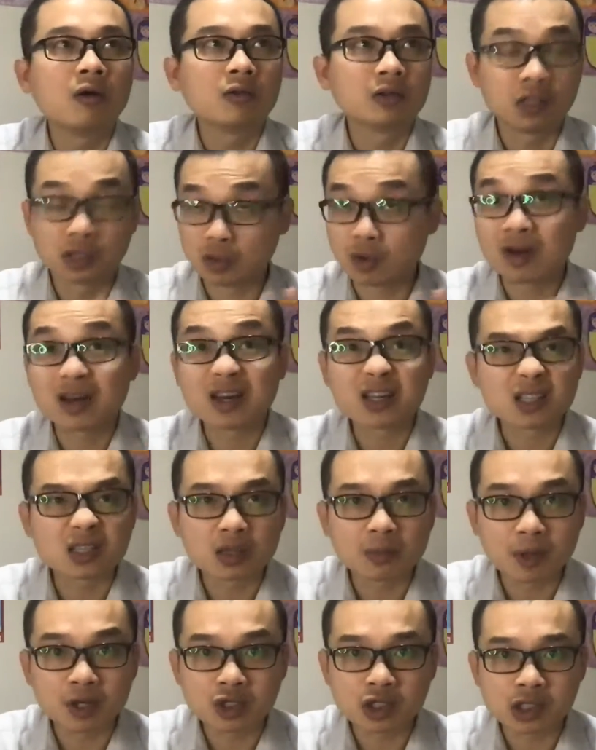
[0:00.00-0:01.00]

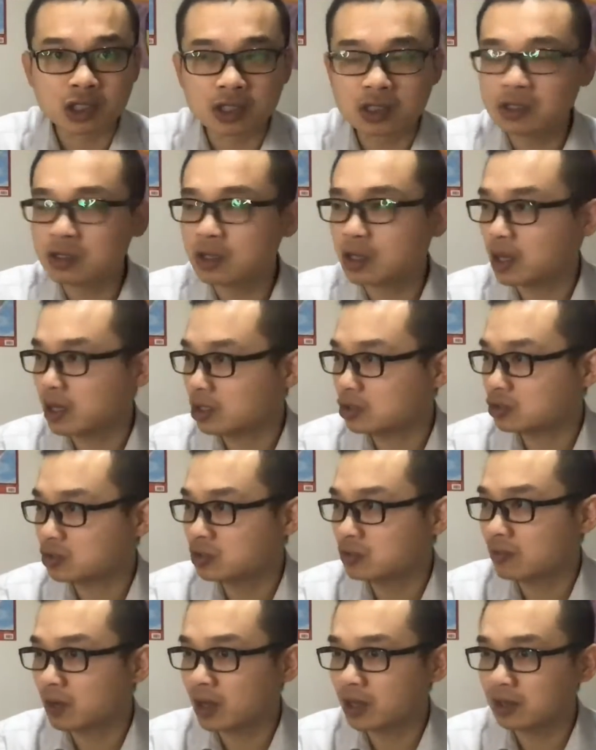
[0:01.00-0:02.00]
qi,
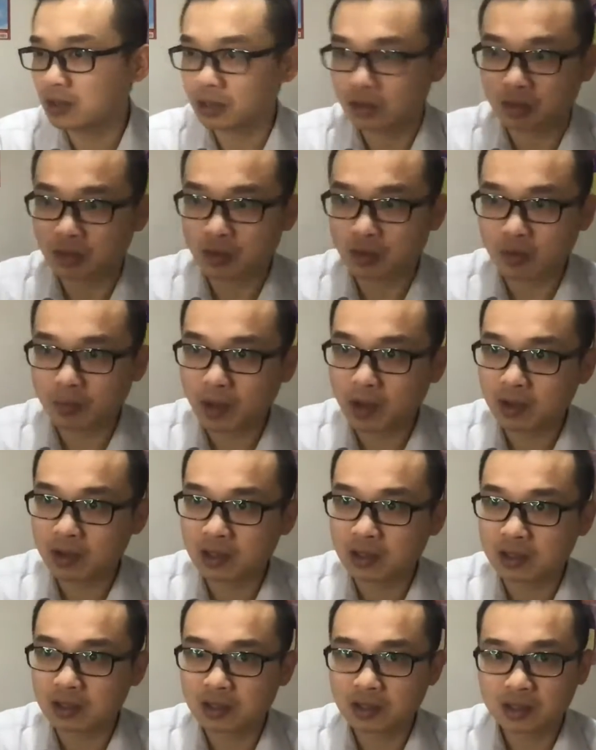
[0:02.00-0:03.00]
energy, right? They don't know about
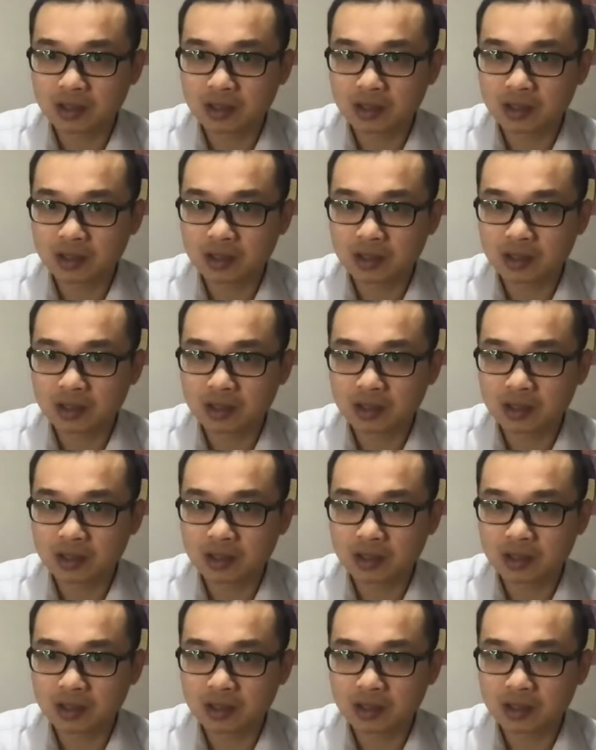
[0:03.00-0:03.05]
it,